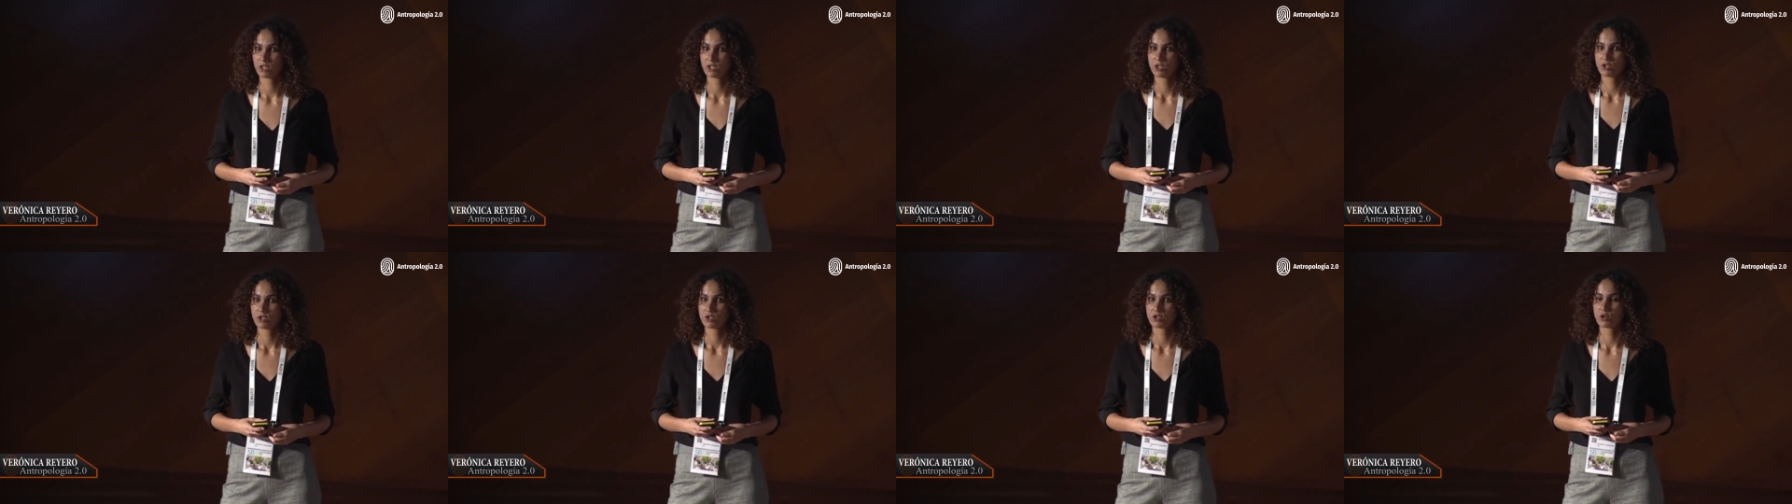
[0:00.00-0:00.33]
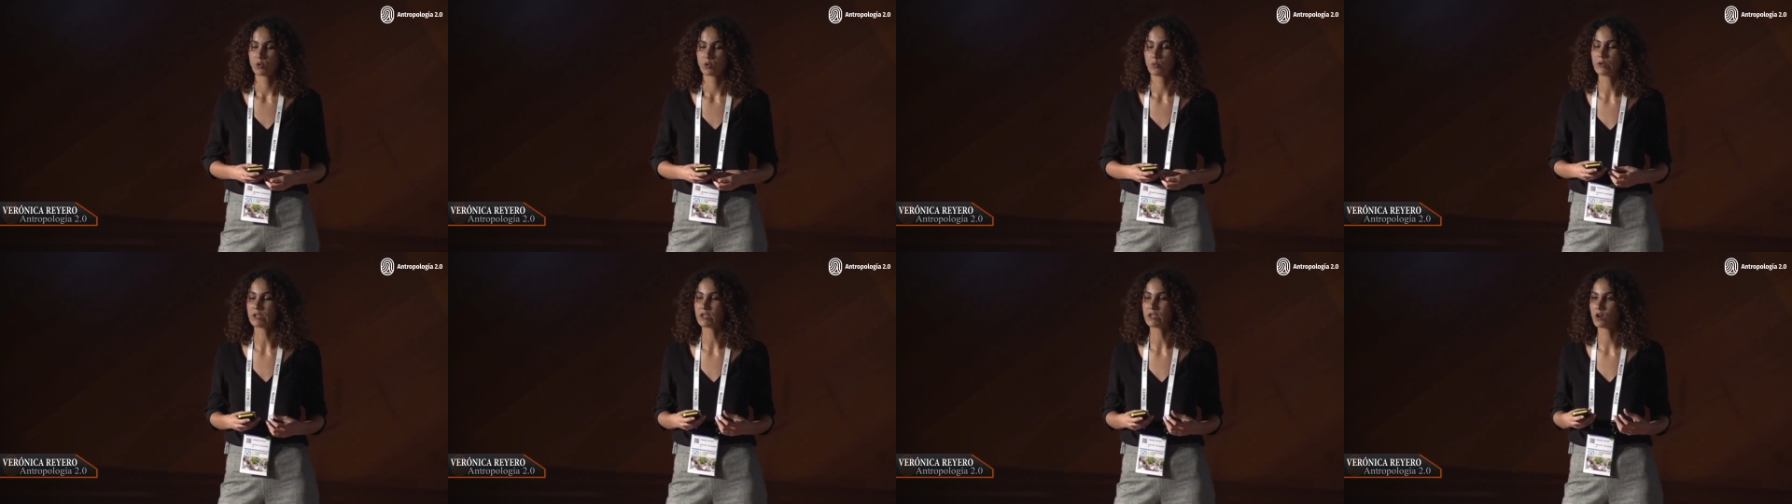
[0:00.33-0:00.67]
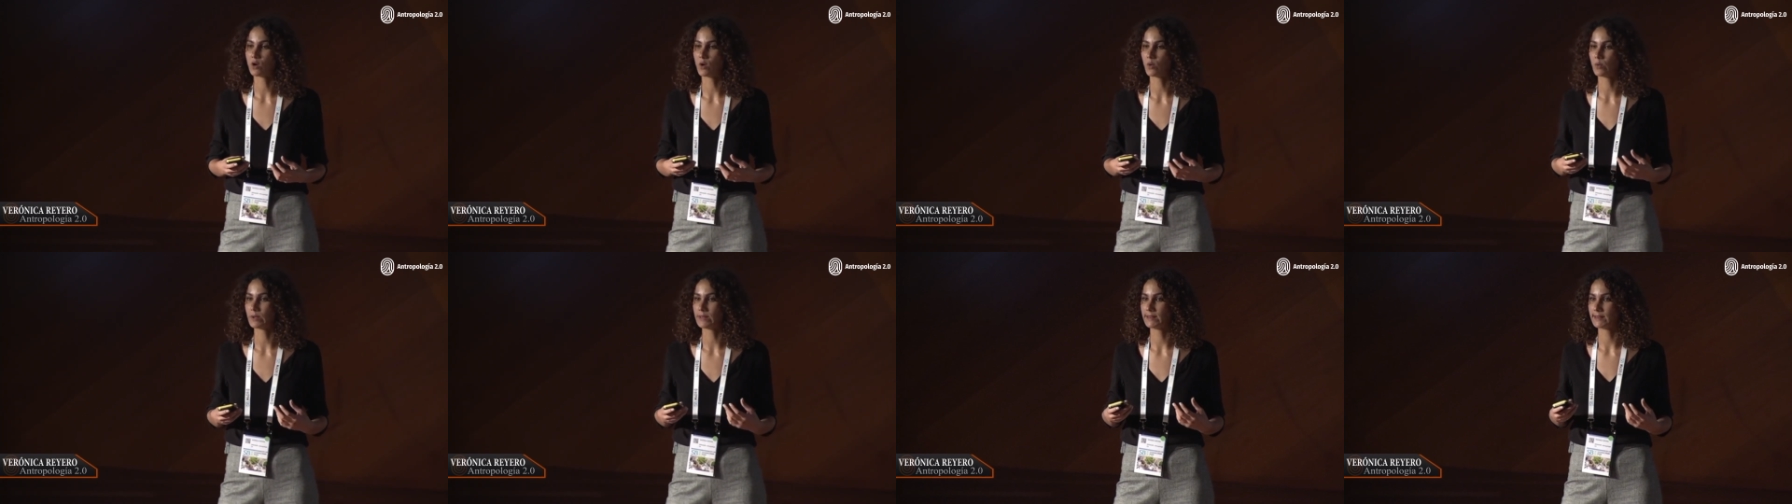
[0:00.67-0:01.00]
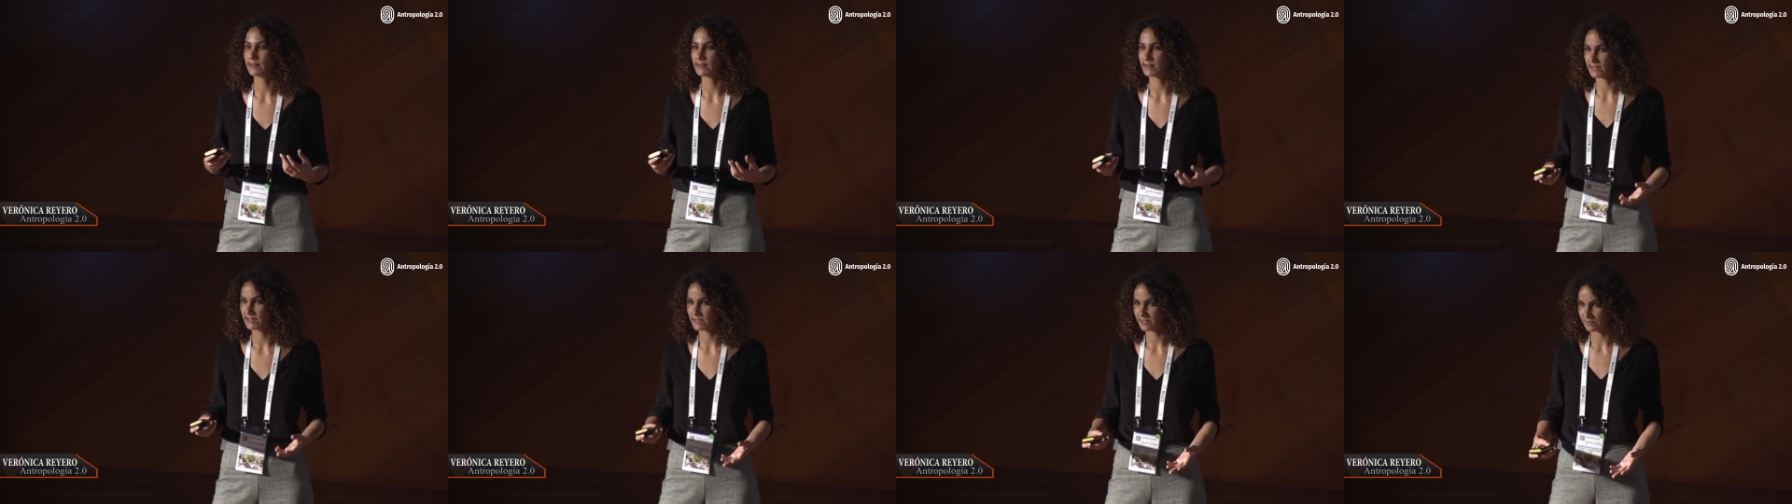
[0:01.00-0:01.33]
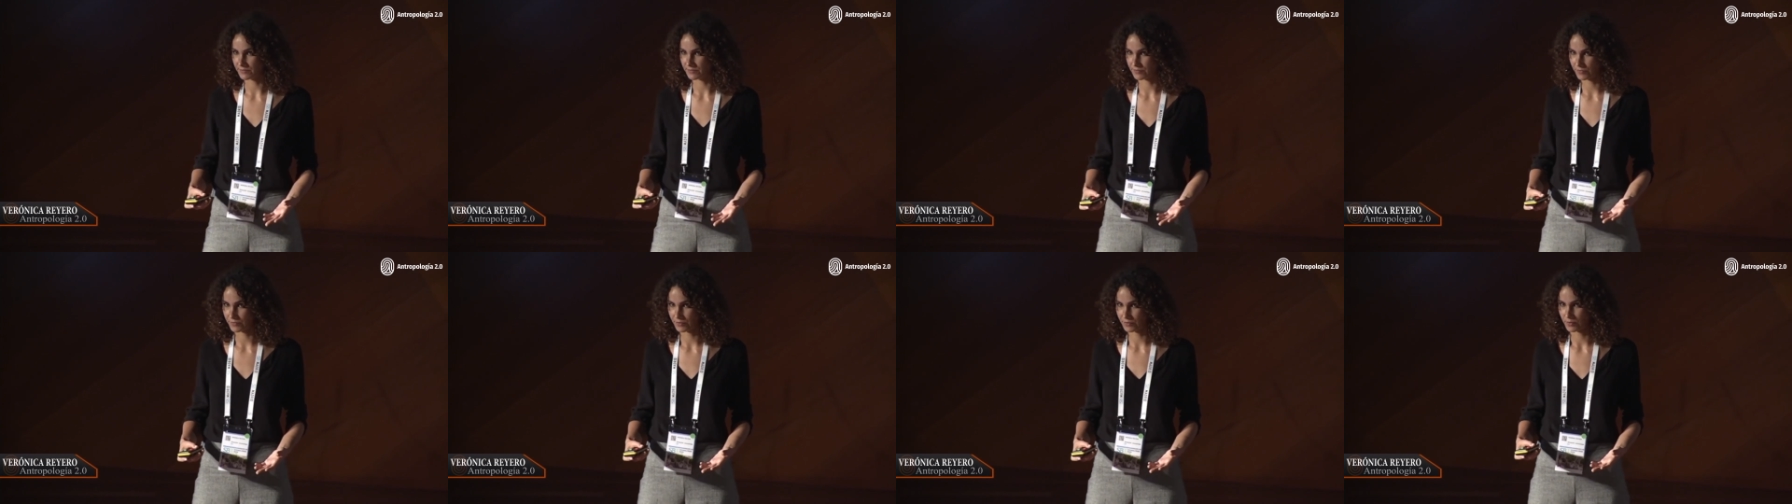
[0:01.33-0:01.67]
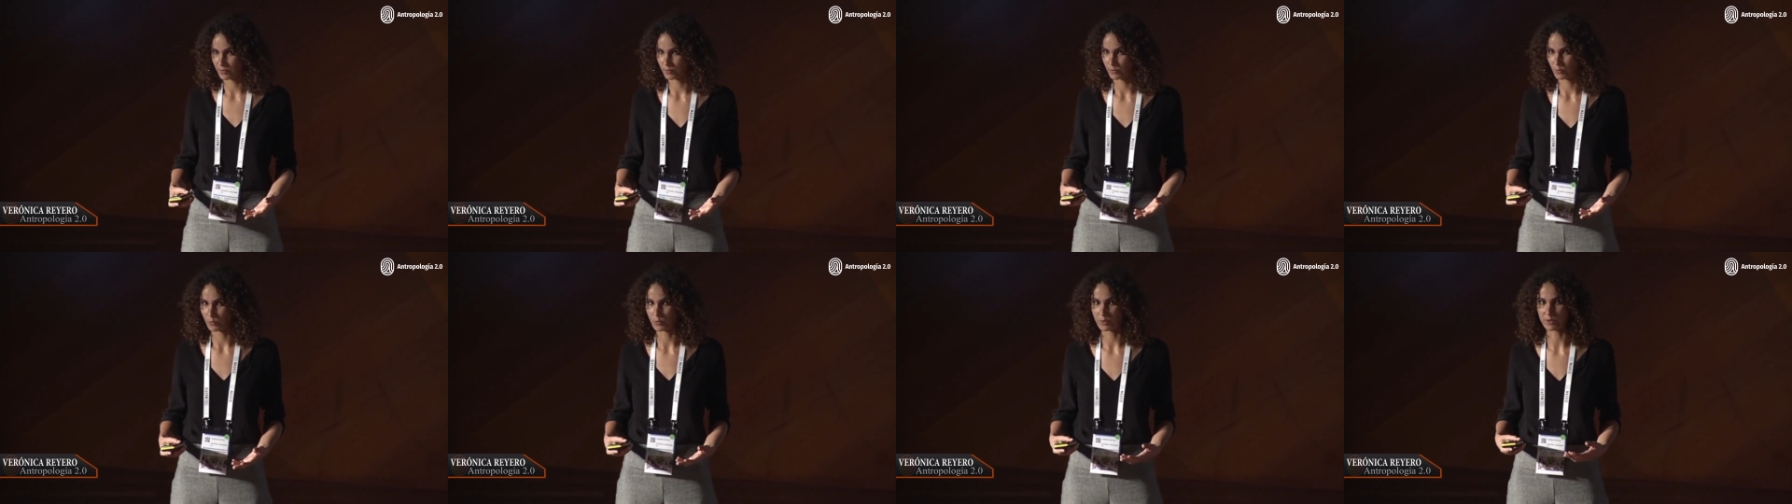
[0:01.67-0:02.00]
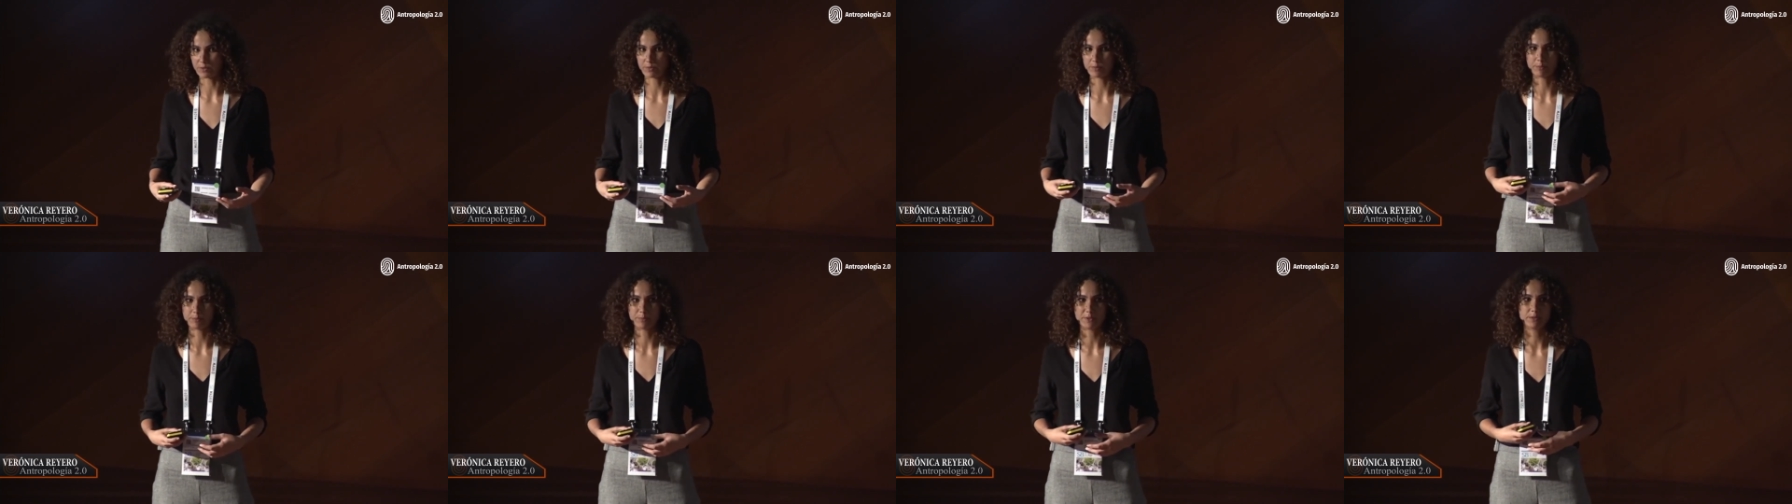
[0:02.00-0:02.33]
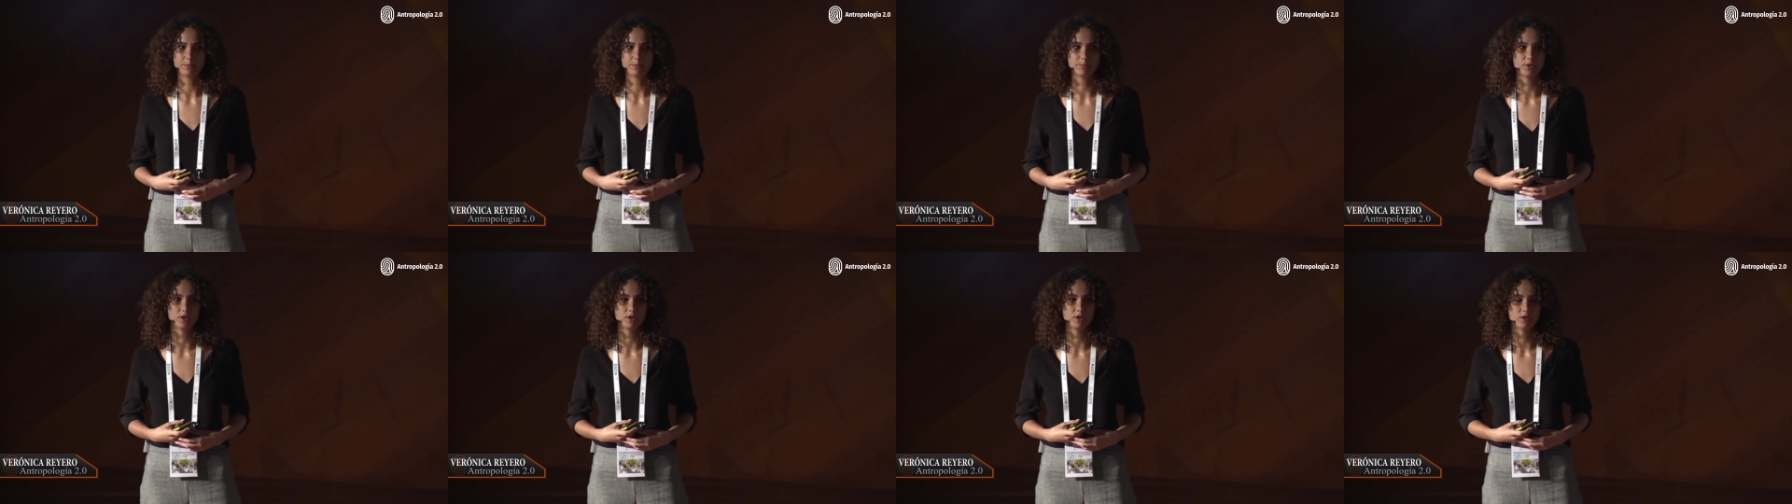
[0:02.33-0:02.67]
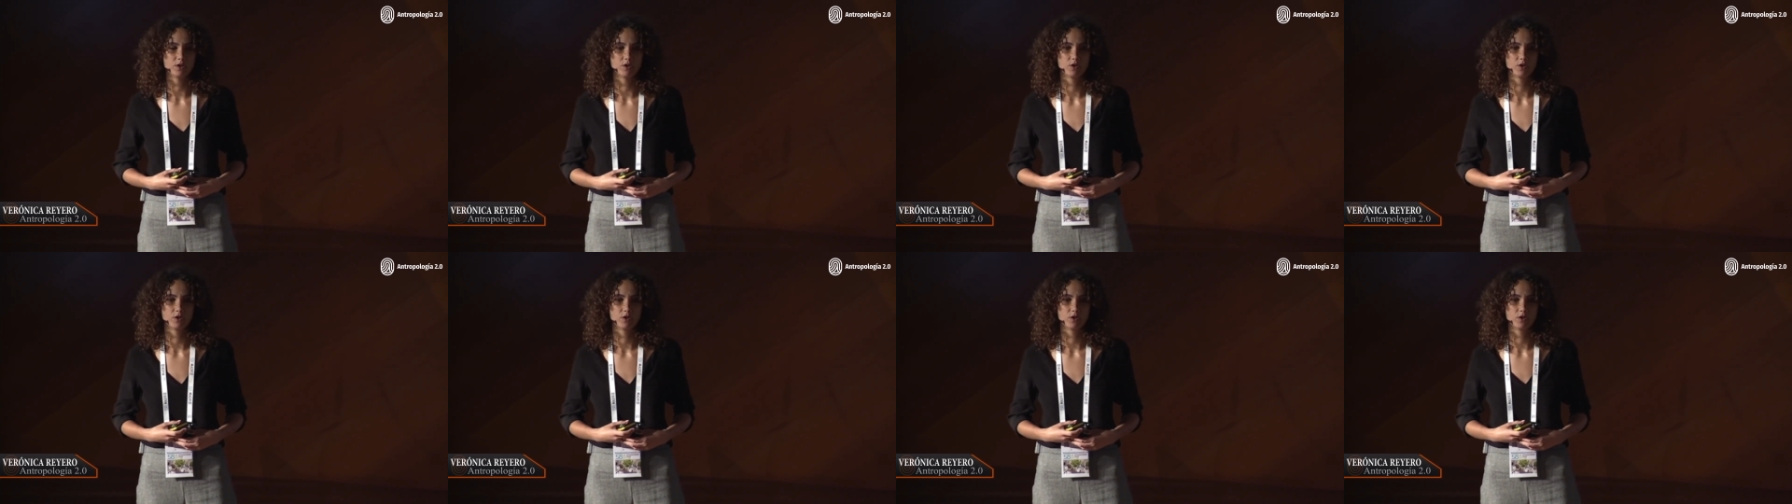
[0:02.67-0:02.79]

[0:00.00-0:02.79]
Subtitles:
So we go and live with the people,